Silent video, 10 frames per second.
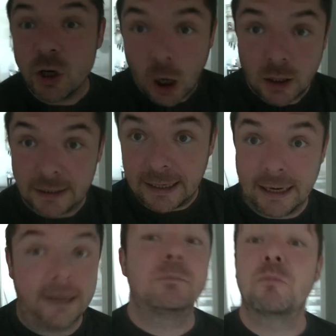
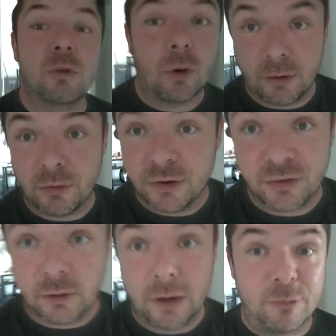holiday. Sorry for this
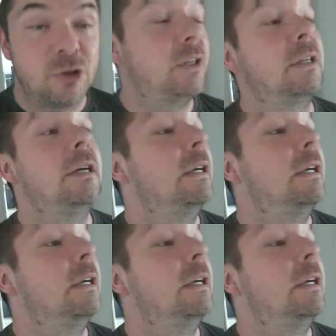interruption.